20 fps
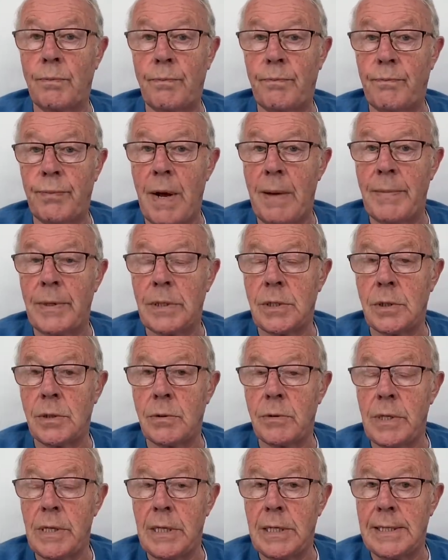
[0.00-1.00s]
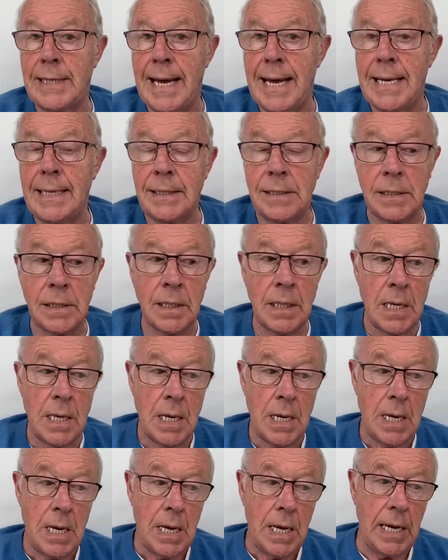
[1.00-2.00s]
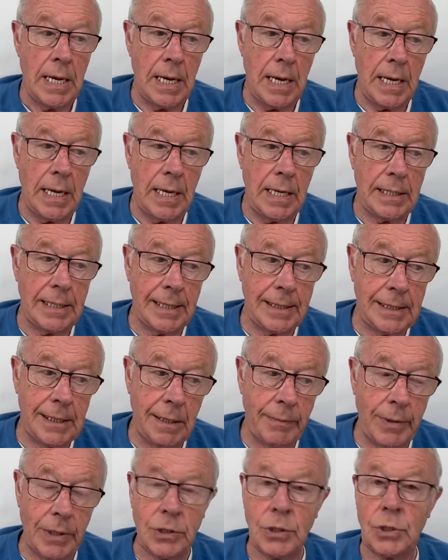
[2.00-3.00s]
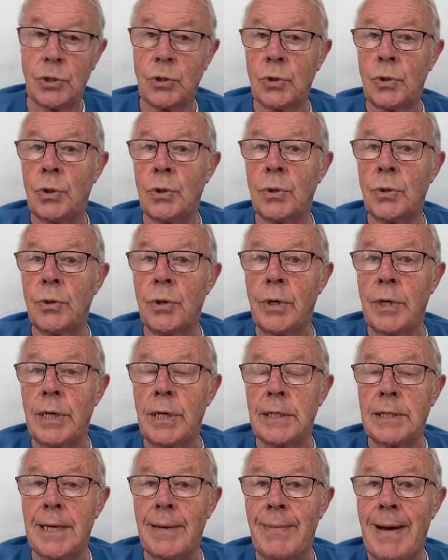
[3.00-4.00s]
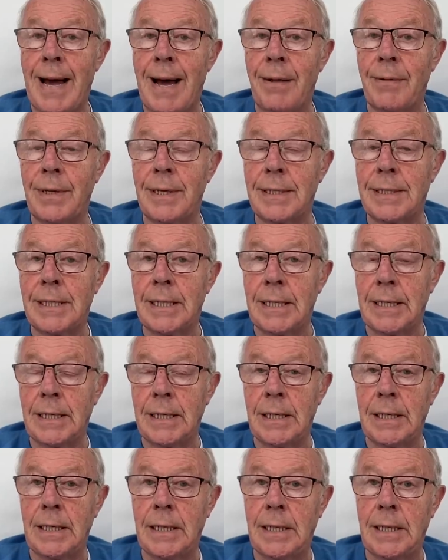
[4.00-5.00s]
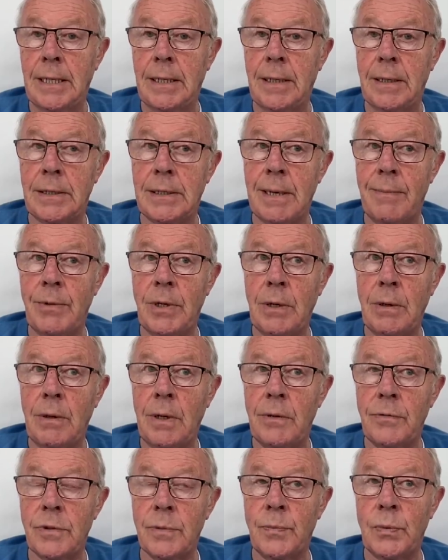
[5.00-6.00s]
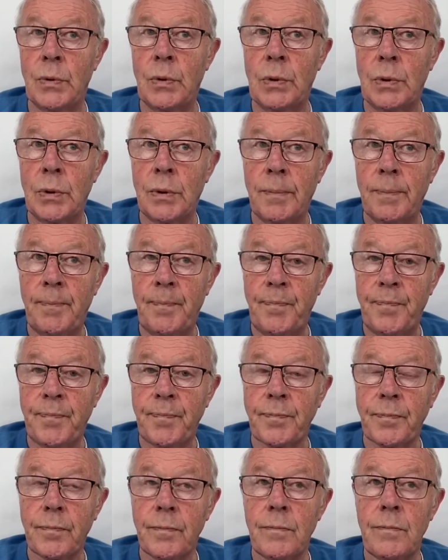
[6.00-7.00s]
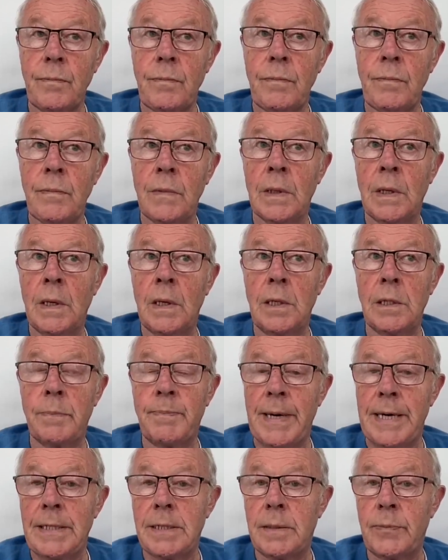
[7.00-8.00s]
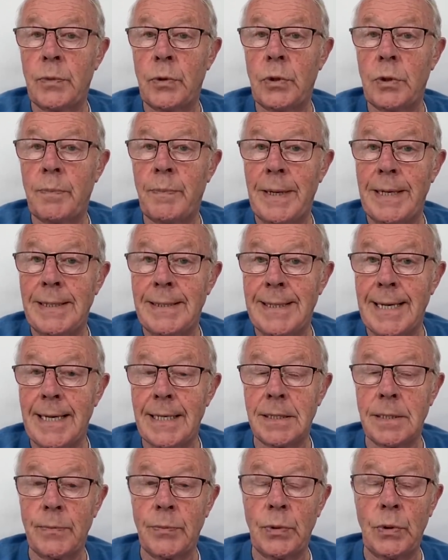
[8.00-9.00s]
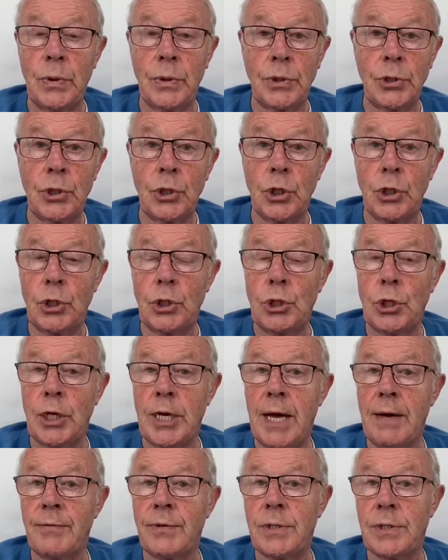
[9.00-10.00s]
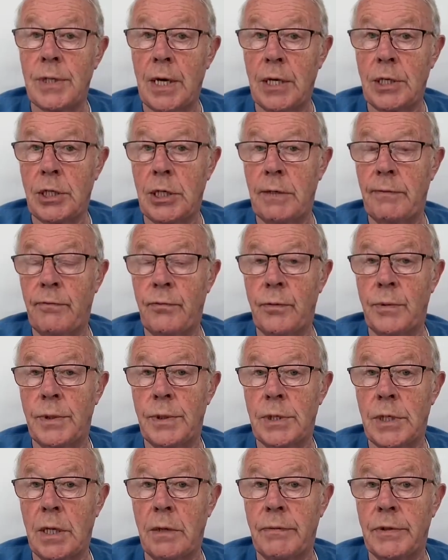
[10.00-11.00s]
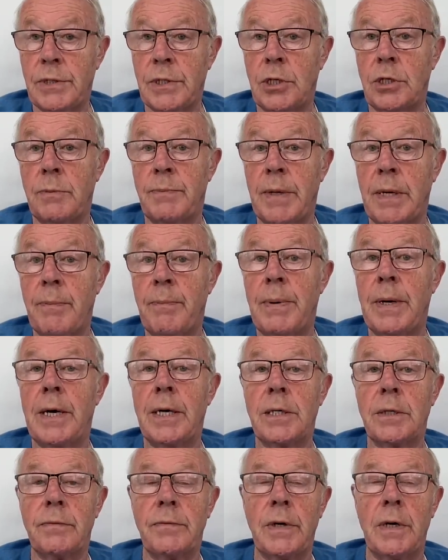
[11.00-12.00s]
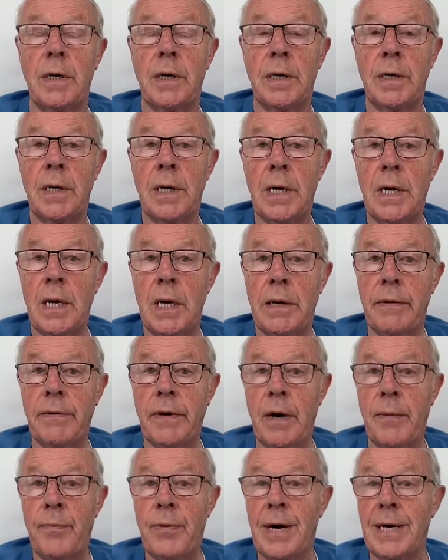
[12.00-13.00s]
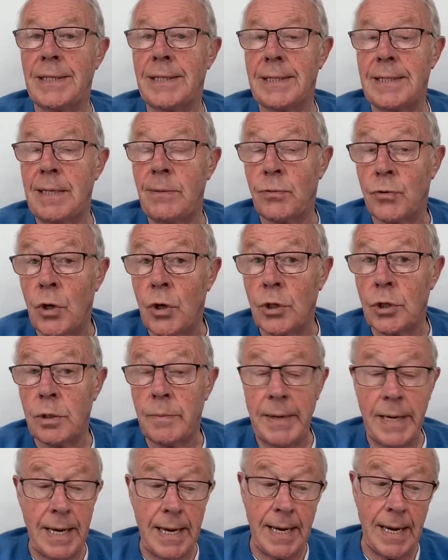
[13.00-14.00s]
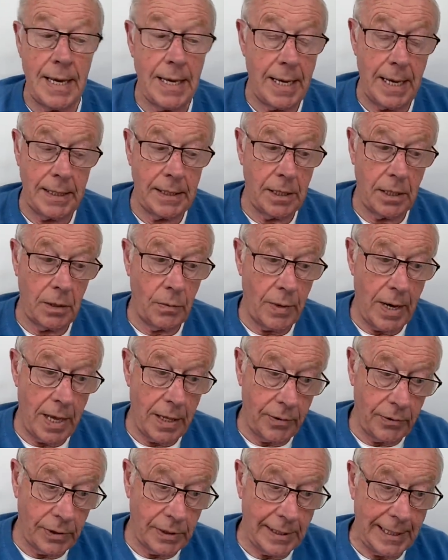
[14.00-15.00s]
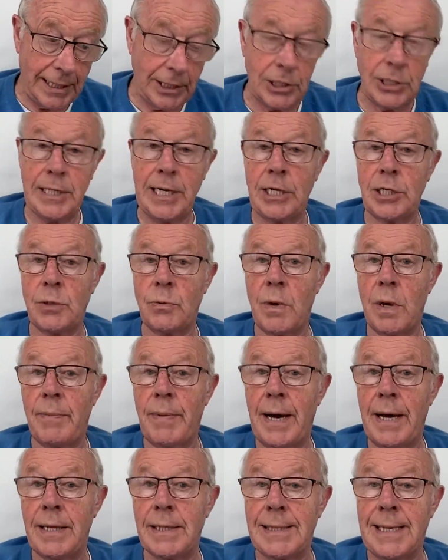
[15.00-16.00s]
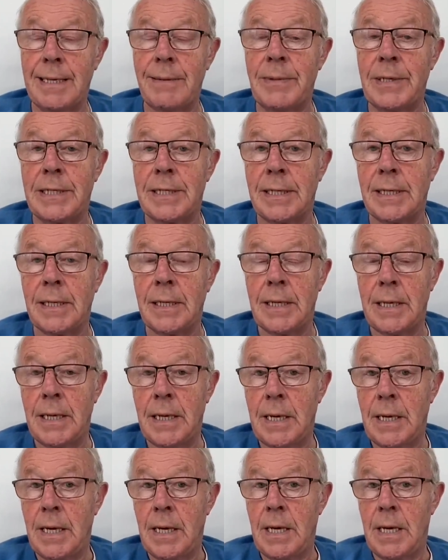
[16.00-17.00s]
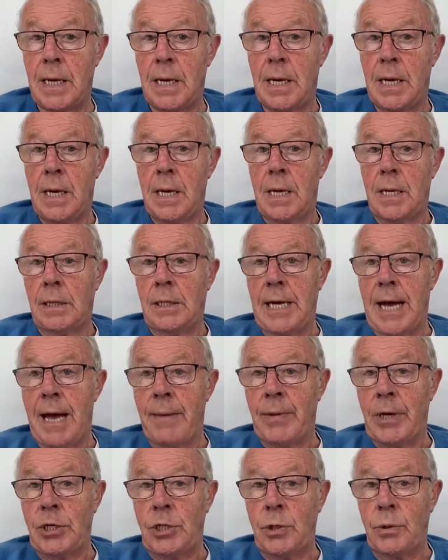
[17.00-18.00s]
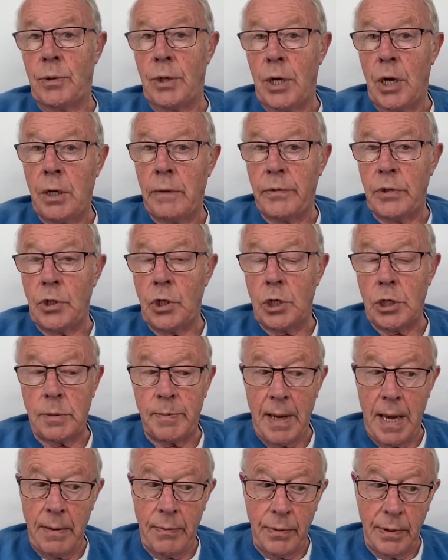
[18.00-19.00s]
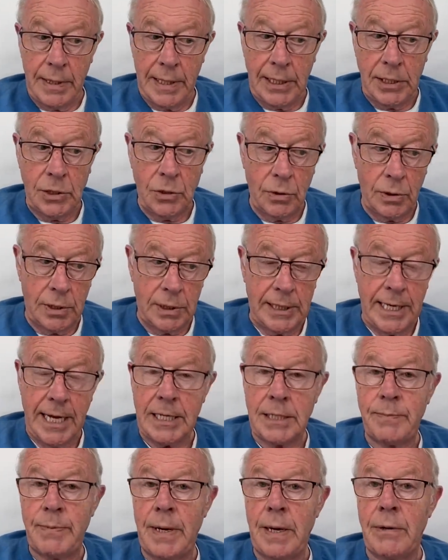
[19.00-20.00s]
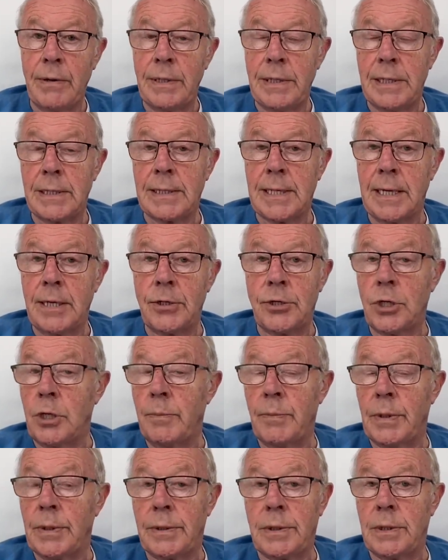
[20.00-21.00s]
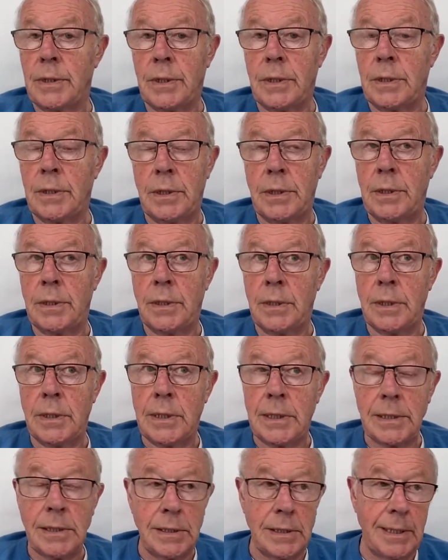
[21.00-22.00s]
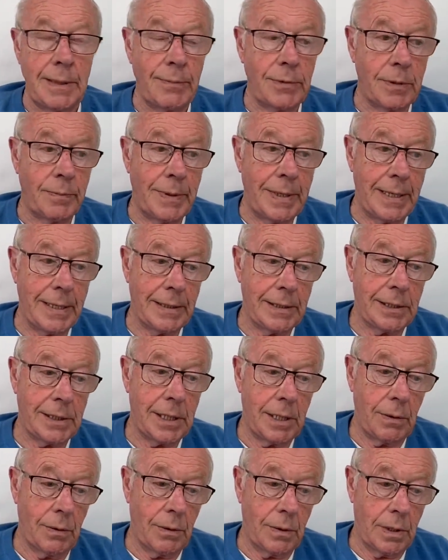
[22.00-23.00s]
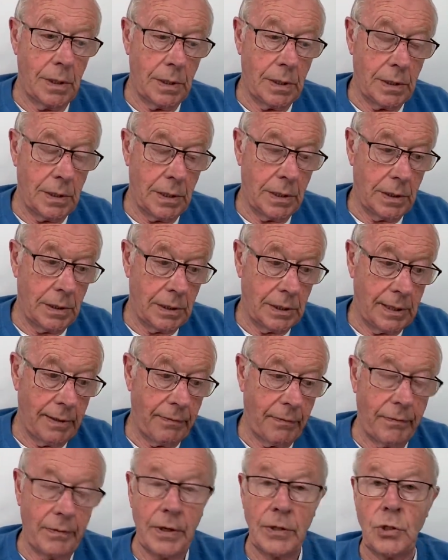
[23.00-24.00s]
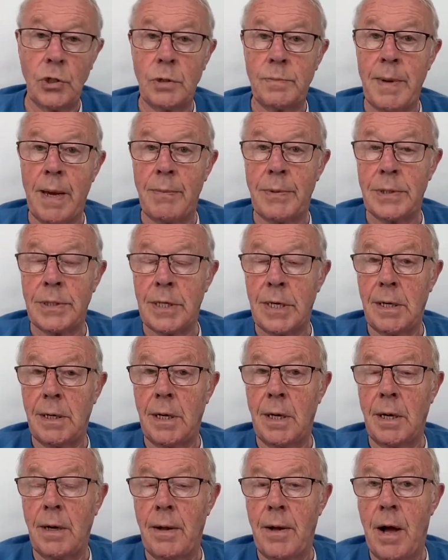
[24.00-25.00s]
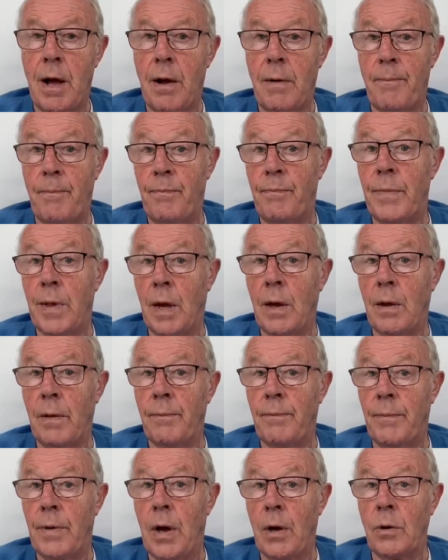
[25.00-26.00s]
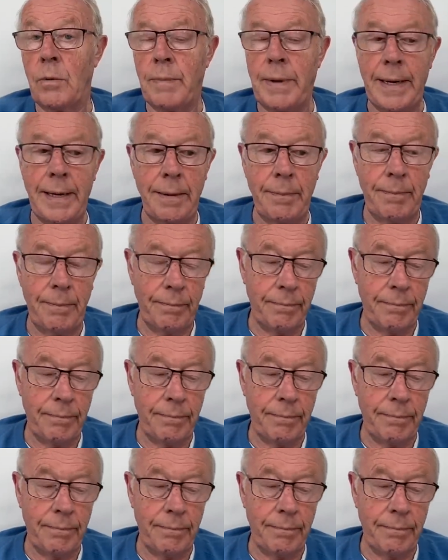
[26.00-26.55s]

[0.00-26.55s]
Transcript: prime ministers are in his hands. It does seem extraordinary somehow that somebody who lives abroad, is based abroad, pays tax abroad, should have such influence over such a big part of our press. It seems wrong to me. I don't know why there isn't legislation whereby there's a limit to how much you can own of a newspaper unless you're a taxpayer in this country, but there doesn't seem to be, and so several of our newspapers are owned by